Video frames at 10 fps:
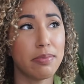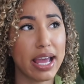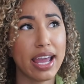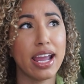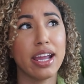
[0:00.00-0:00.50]

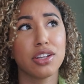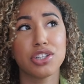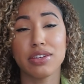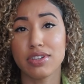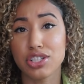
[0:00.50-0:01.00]

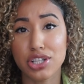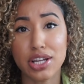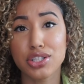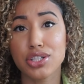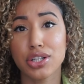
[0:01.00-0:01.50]
age, even
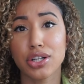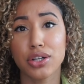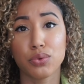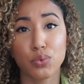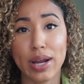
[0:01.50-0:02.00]

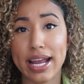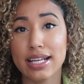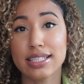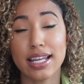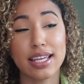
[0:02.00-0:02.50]
gender,
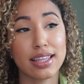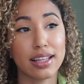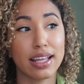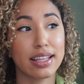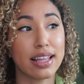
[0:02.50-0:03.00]
race,
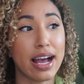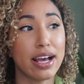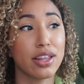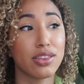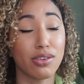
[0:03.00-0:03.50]
anything like
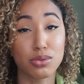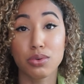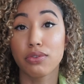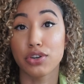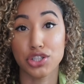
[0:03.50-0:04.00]
that, those
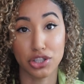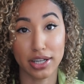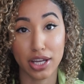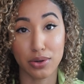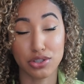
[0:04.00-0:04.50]
will for sure
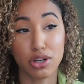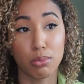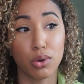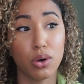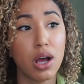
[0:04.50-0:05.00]
get you in
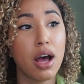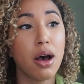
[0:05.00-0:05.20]
trouble.